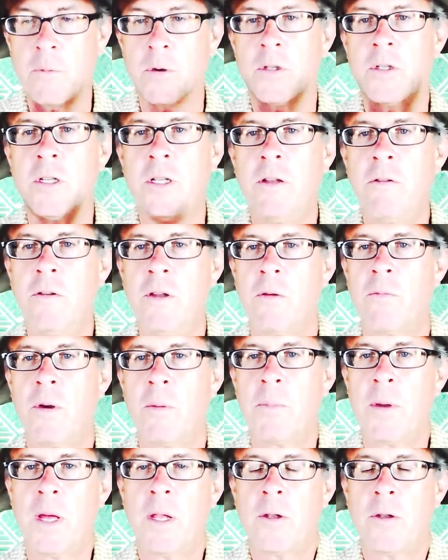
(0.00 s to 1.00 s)
Perceiving
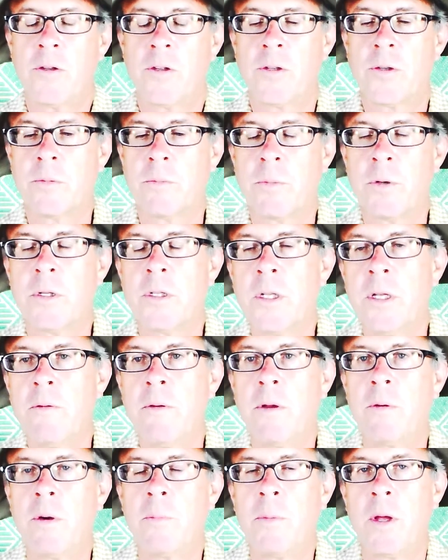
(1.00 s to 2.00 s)
repentance,
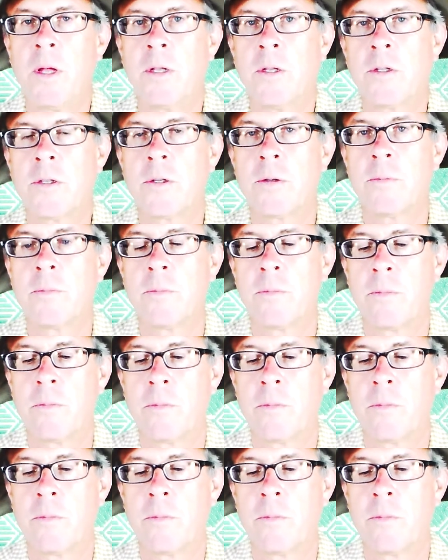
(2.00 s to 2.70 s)
perceiving repentance.